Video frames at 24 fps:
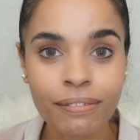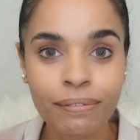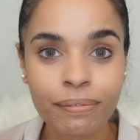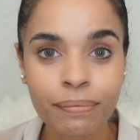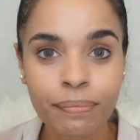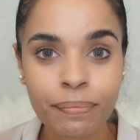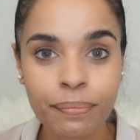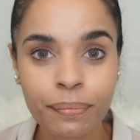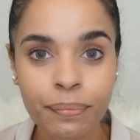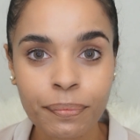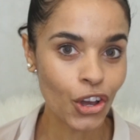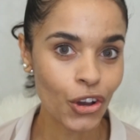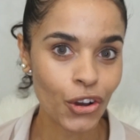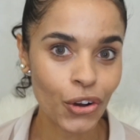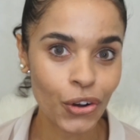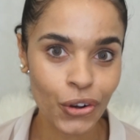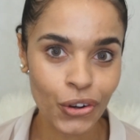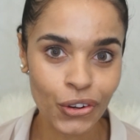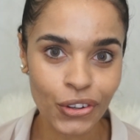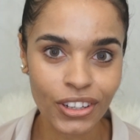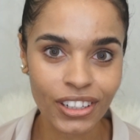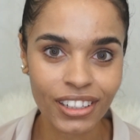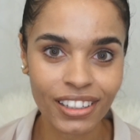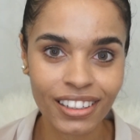
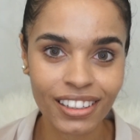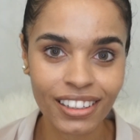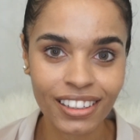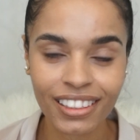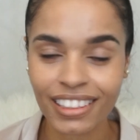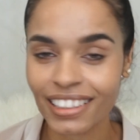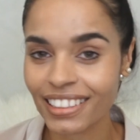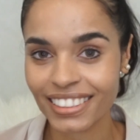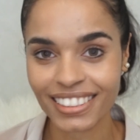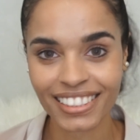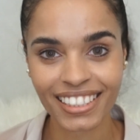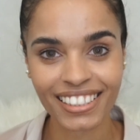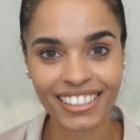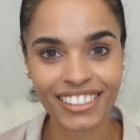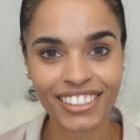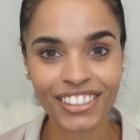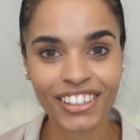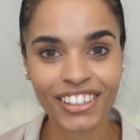So let's get